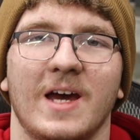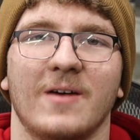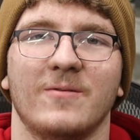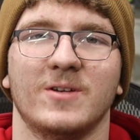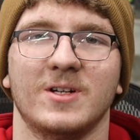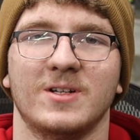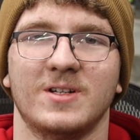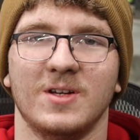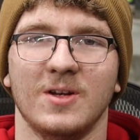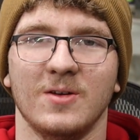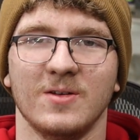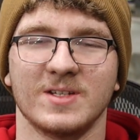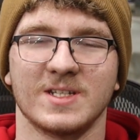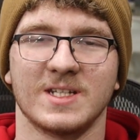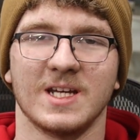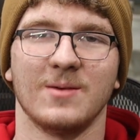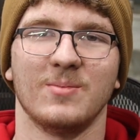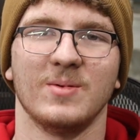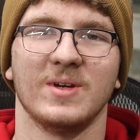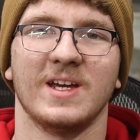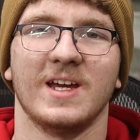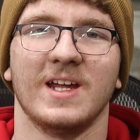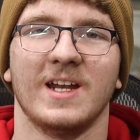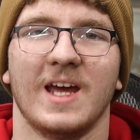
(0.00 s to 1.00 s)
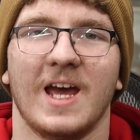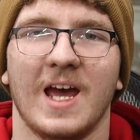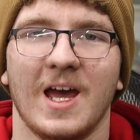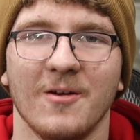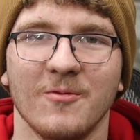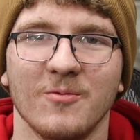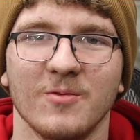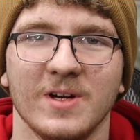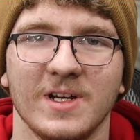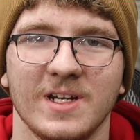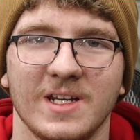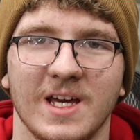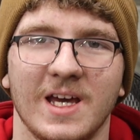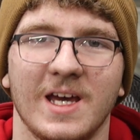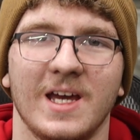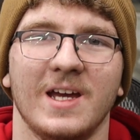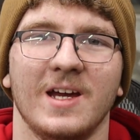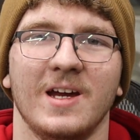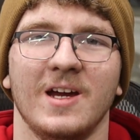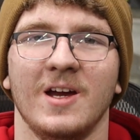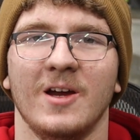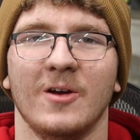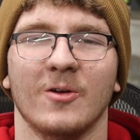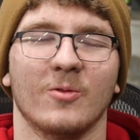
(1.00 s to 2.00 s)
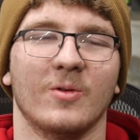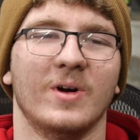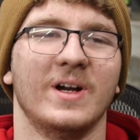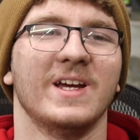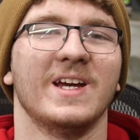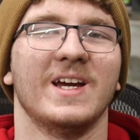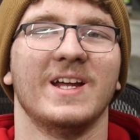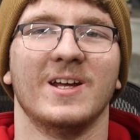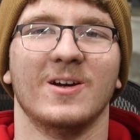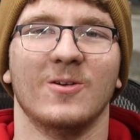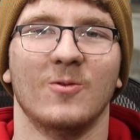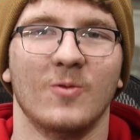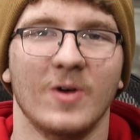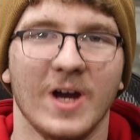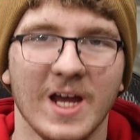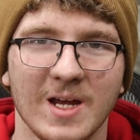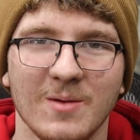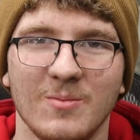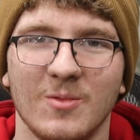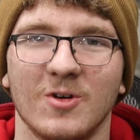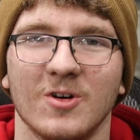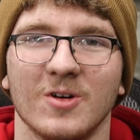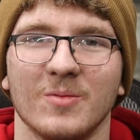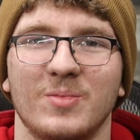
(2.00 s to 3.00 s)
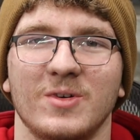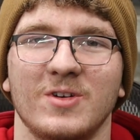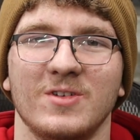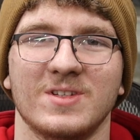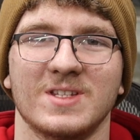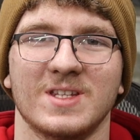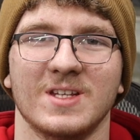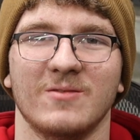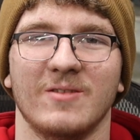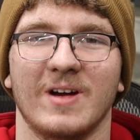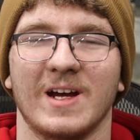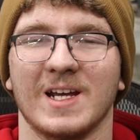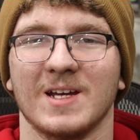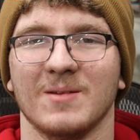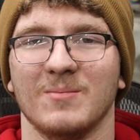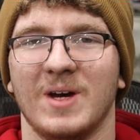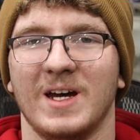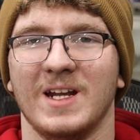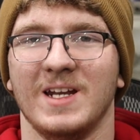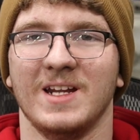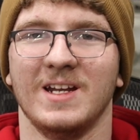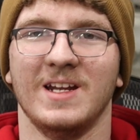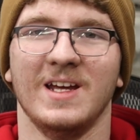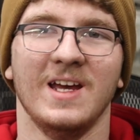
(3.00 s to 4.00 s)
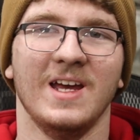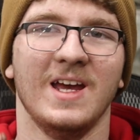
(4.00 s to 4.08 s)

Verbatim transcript: after two-stepping it every day, running it at way more boost than recommended,